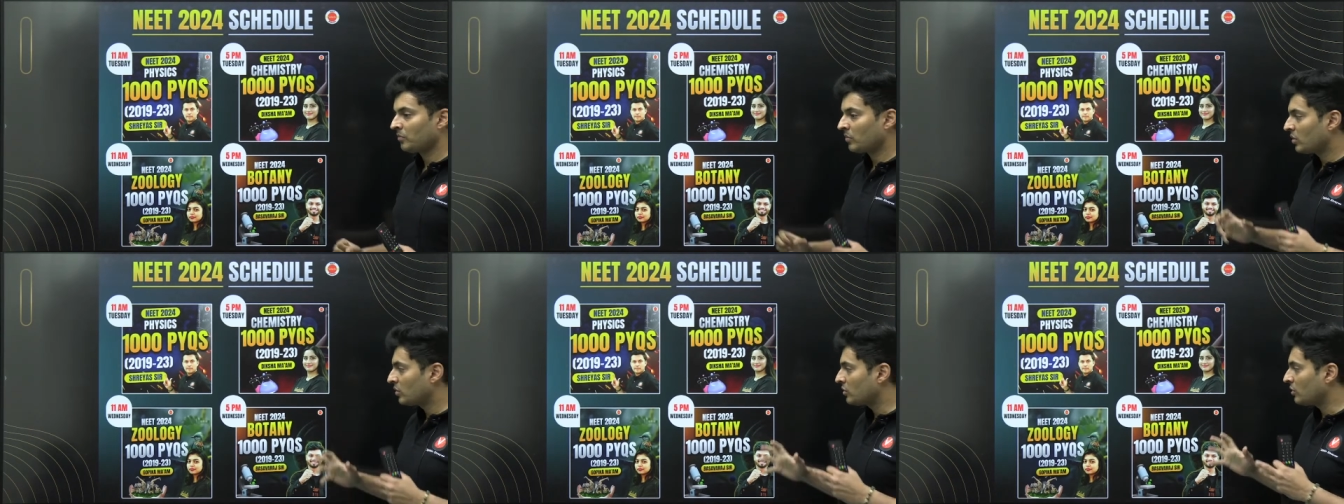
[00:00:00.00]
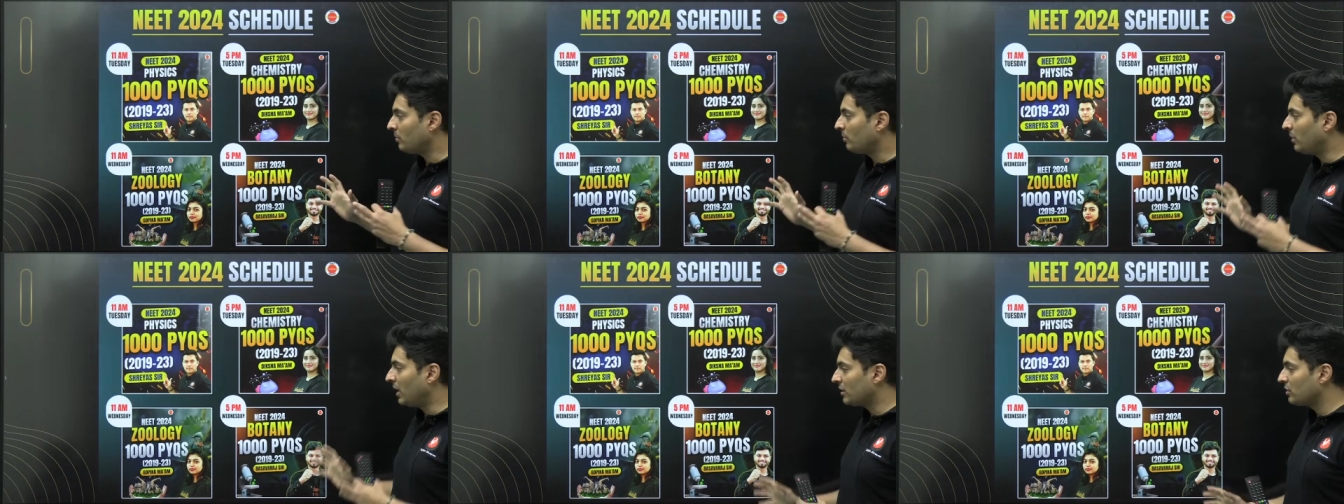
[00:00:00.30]
So
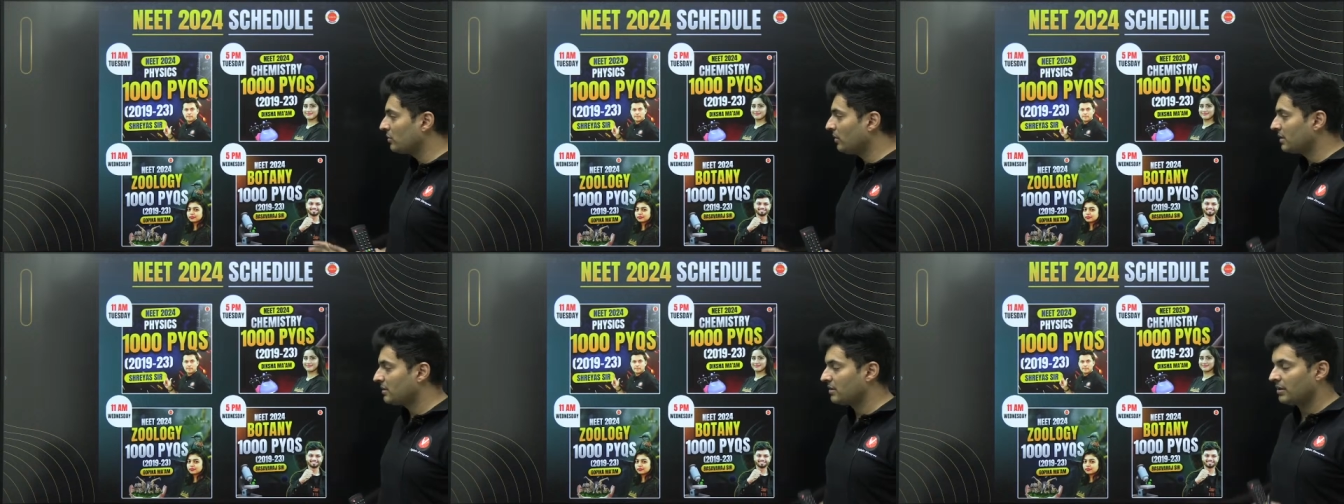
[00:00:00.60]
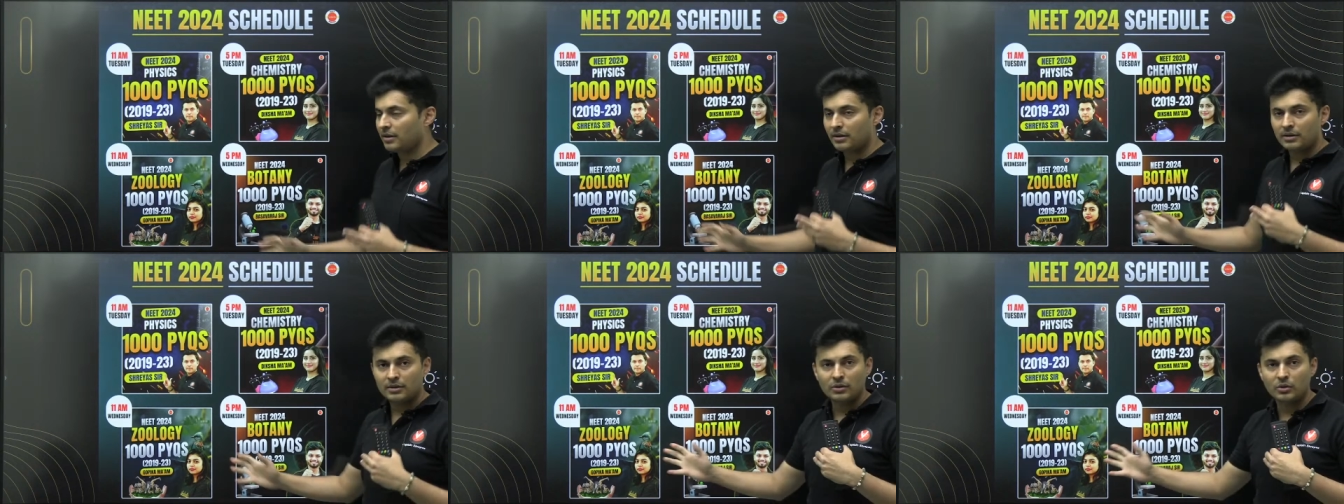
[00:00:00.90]
Baswa
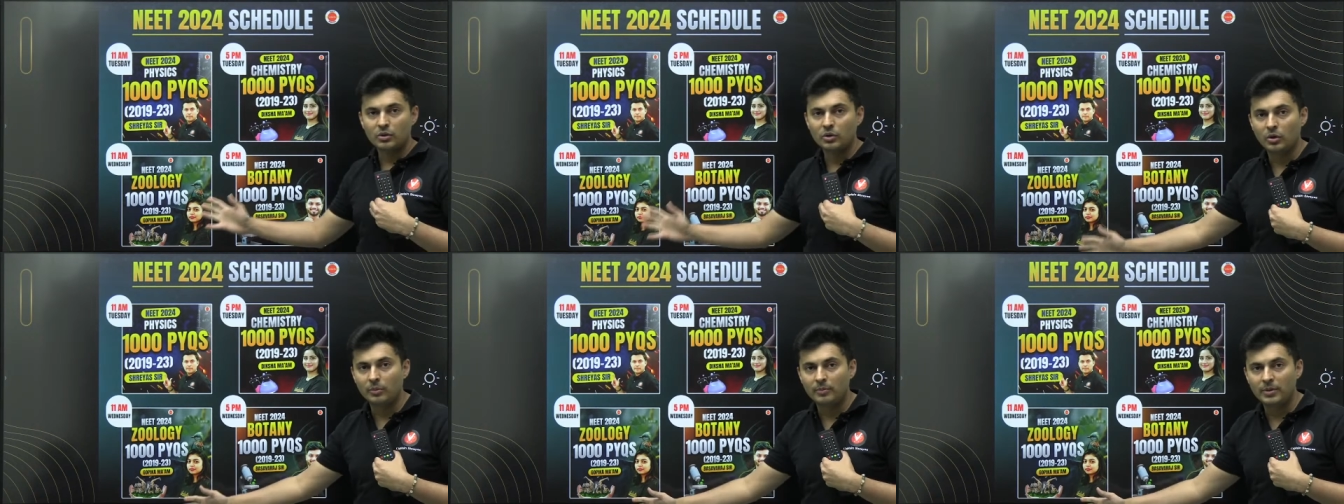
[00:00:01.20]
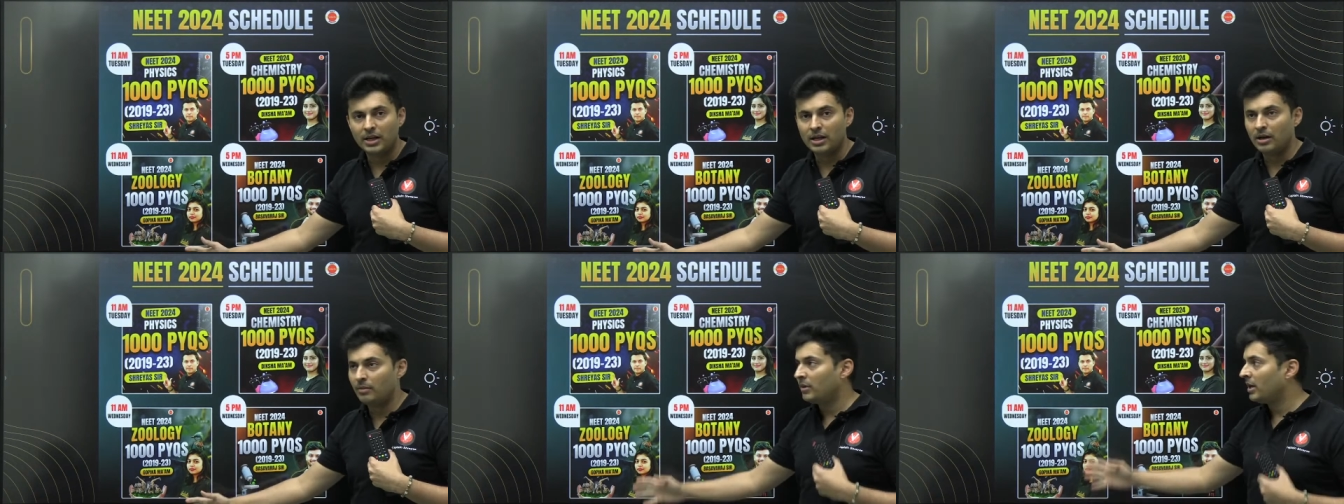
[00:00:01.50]
sir,
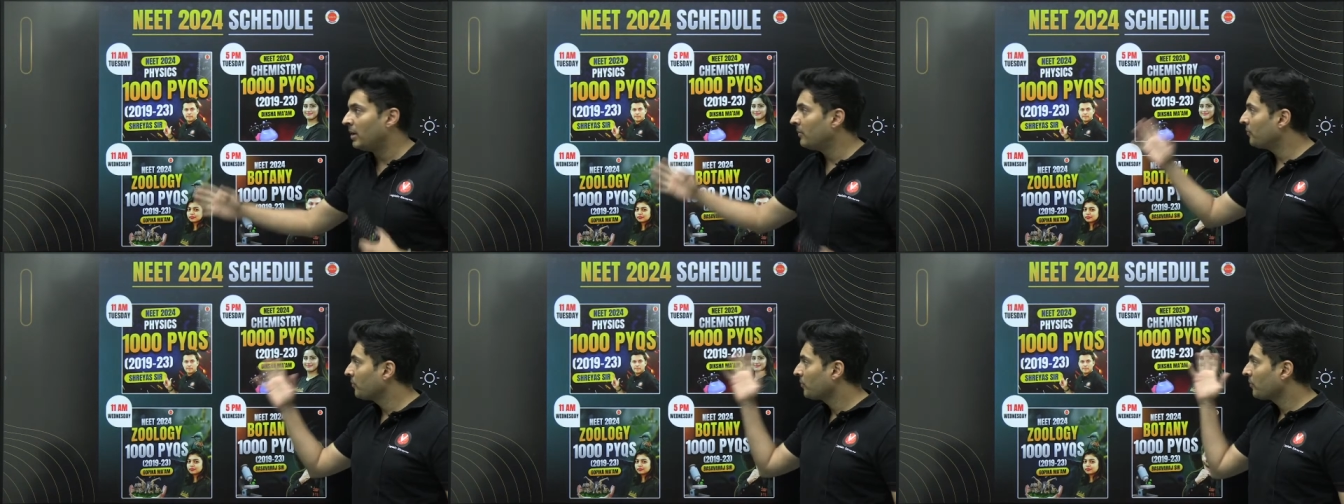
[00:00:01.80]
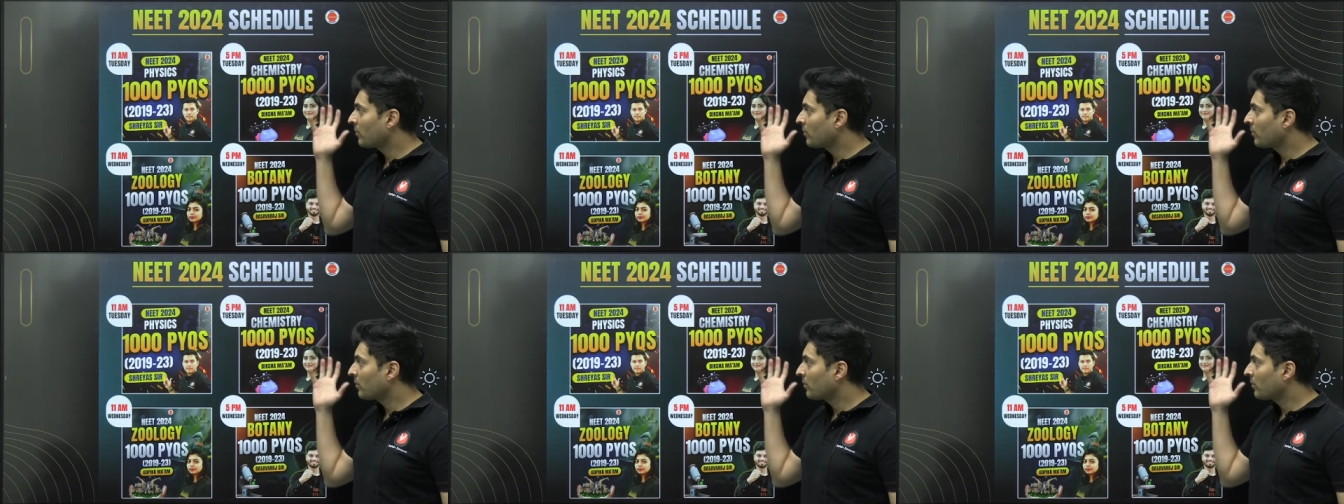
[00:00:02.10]
Gopika ma'am,